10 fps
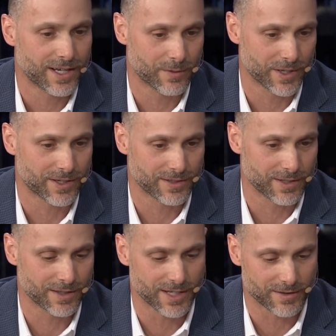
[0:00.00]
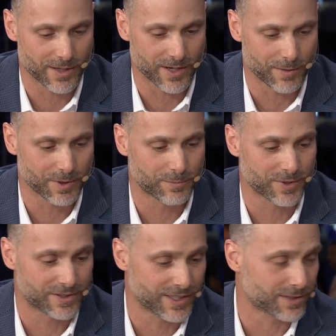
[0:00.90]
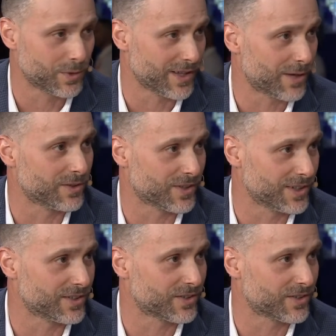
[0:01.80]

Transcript: and we could, and then they were able to predict where that was going to